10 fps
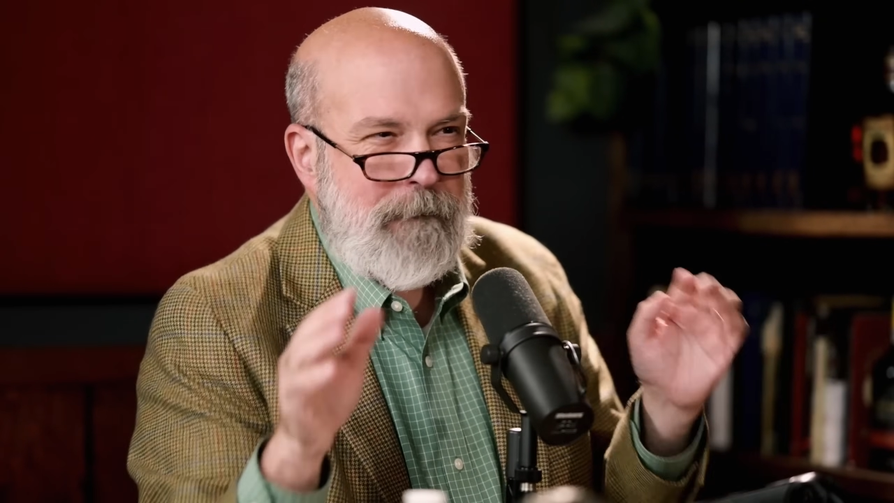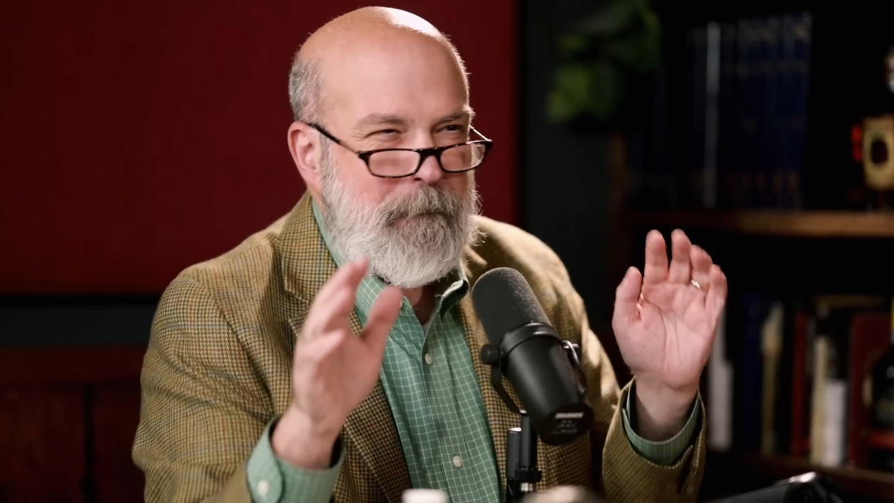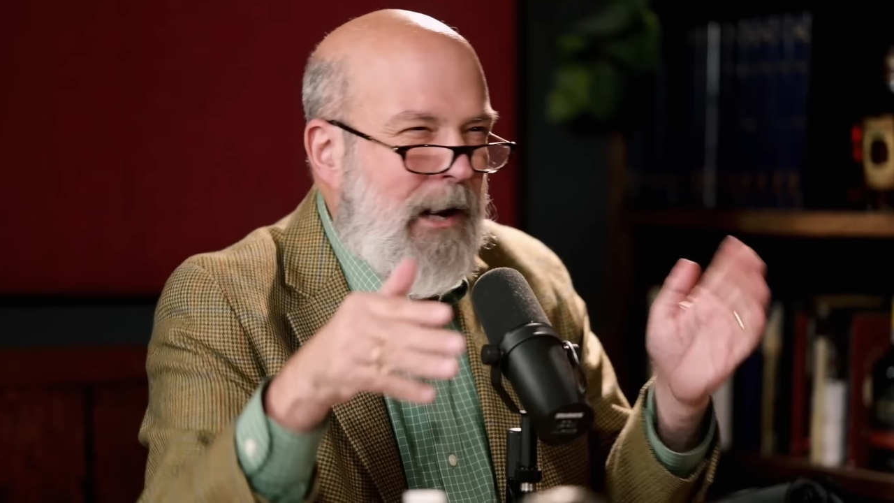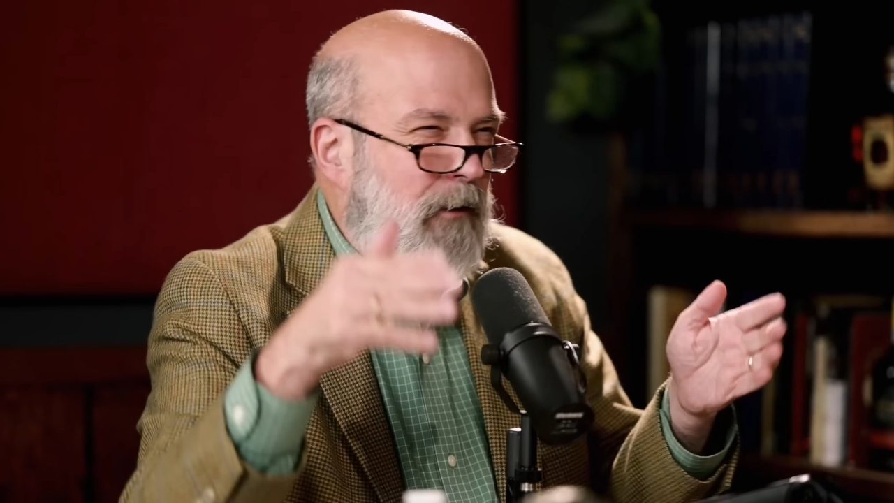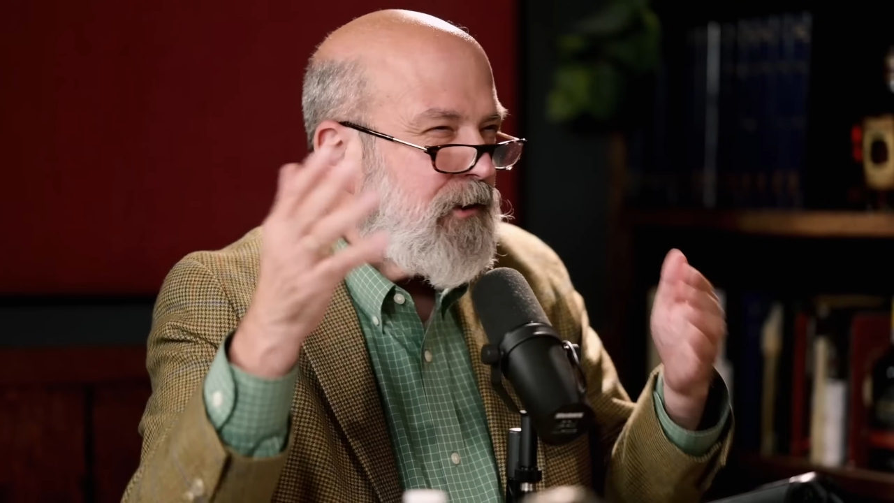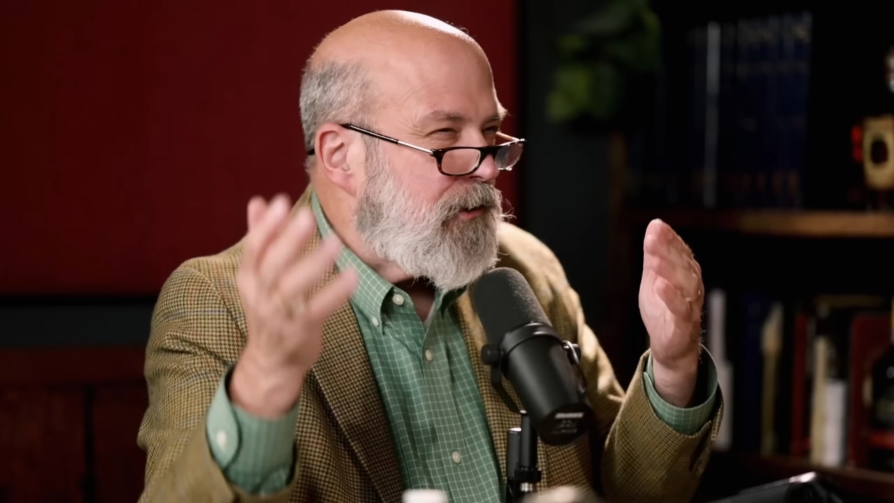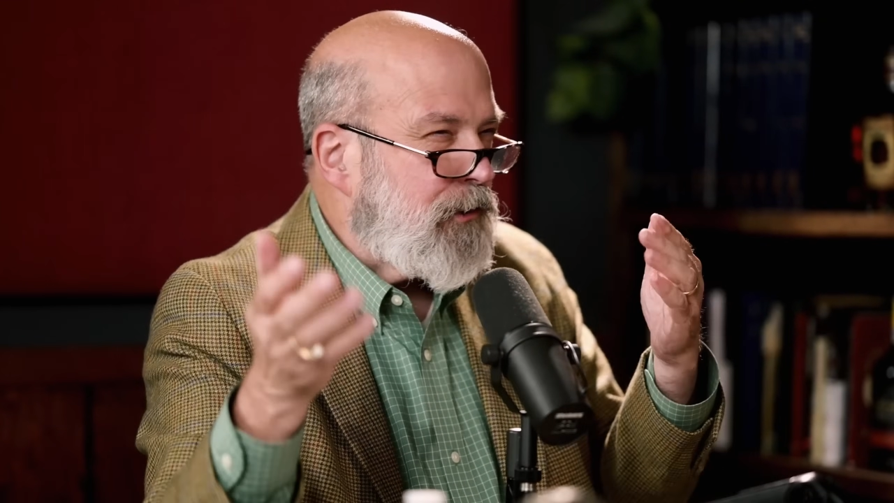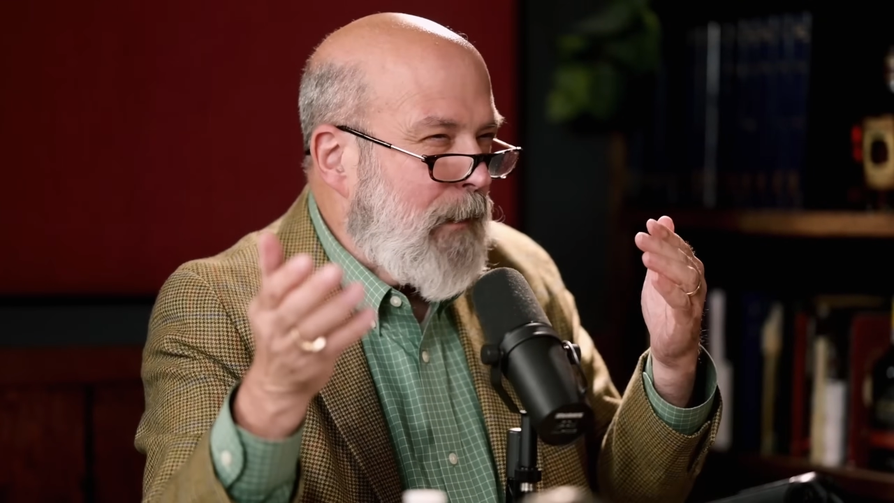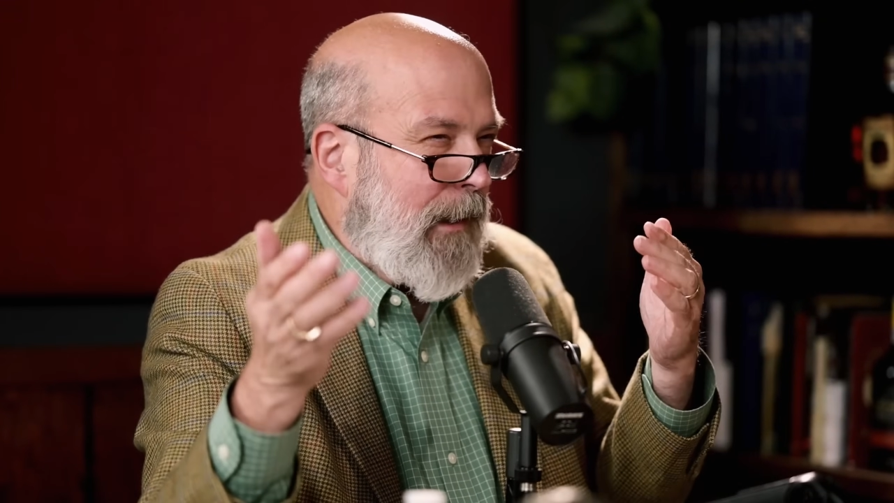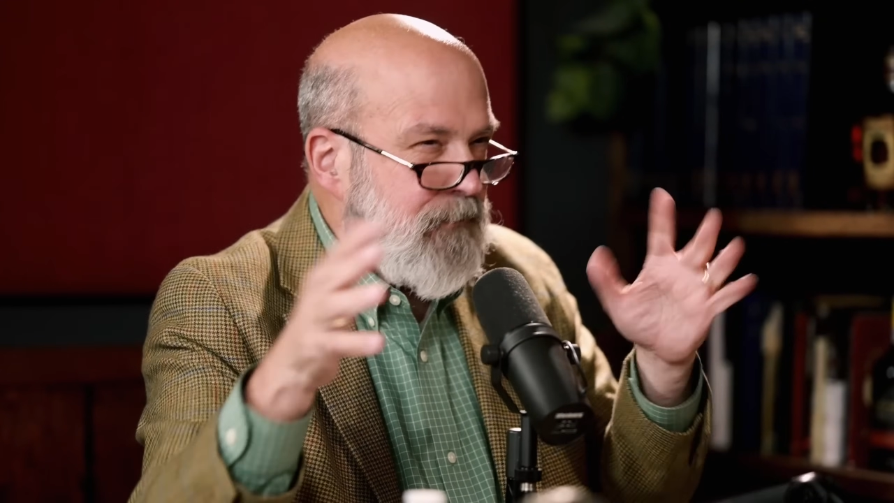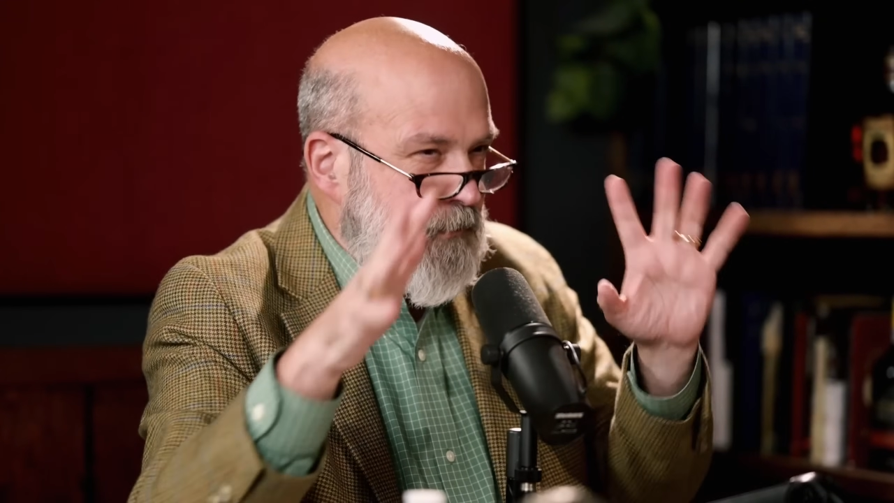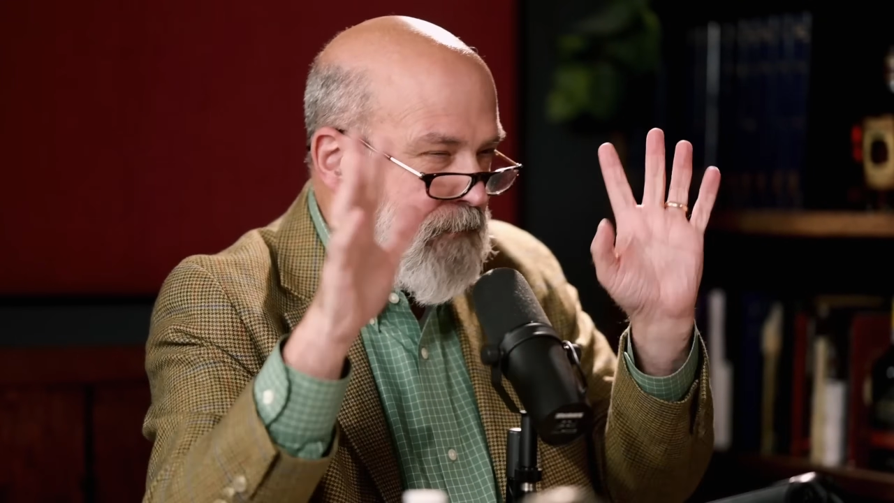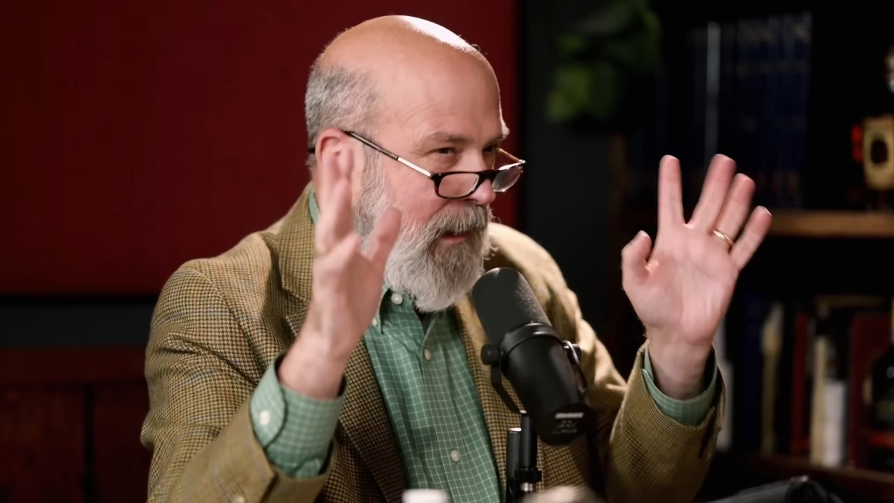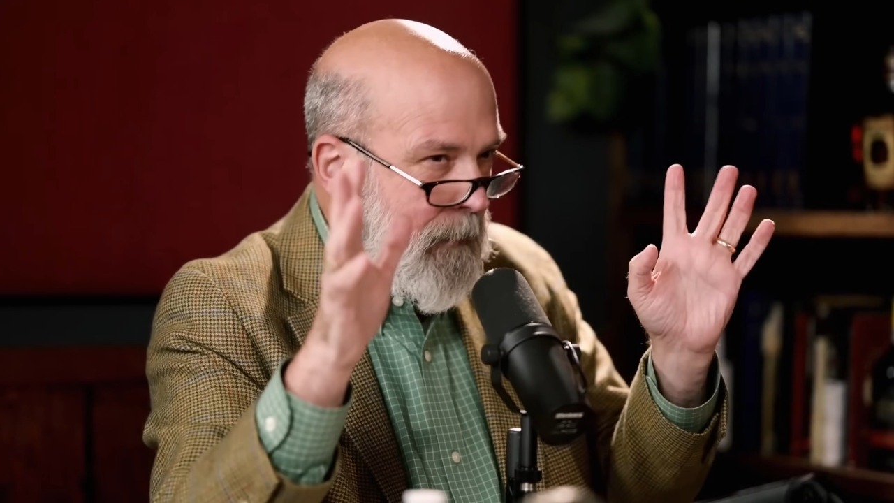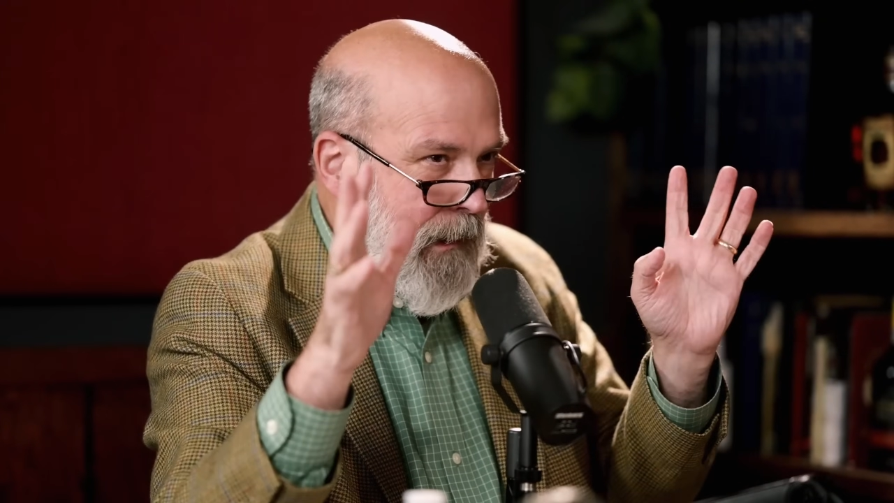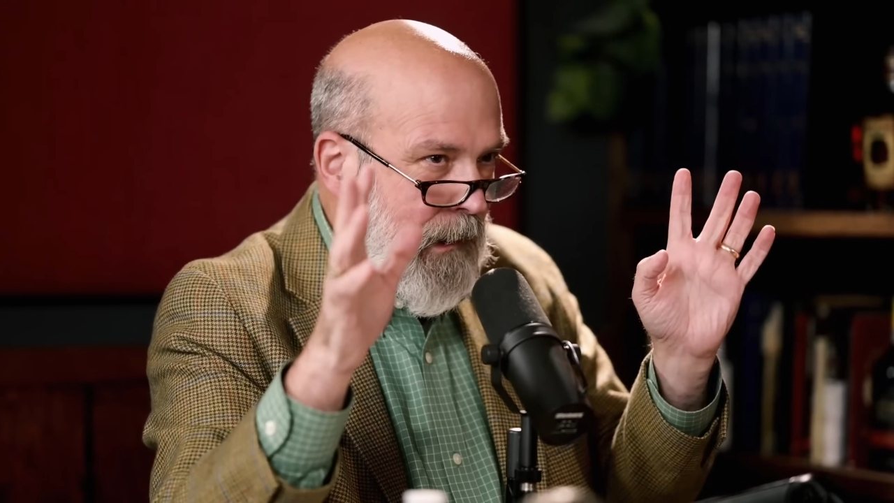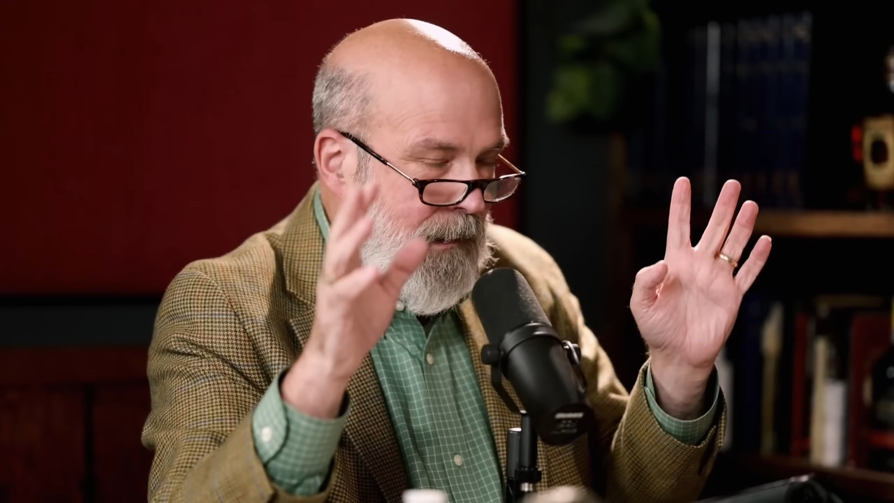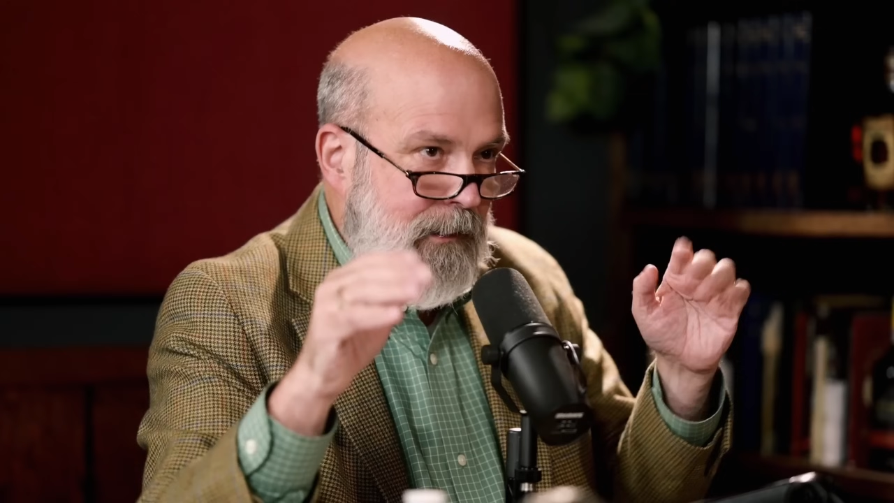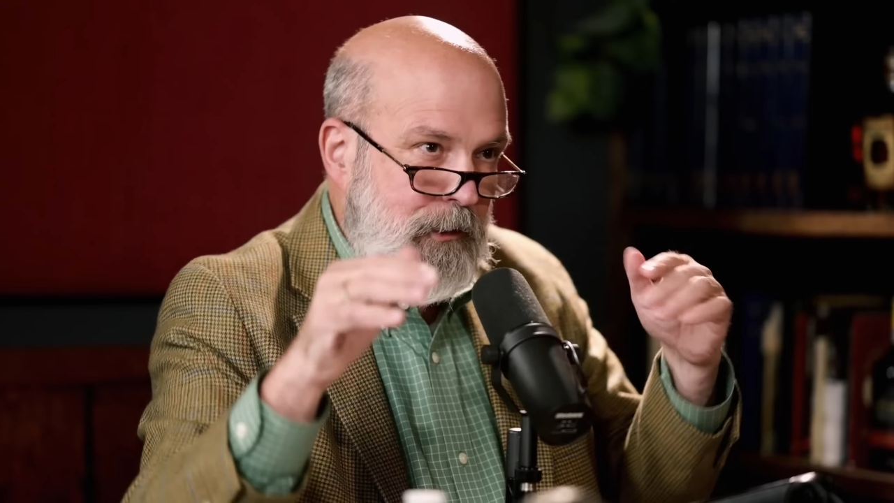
pound and two ounces maybe,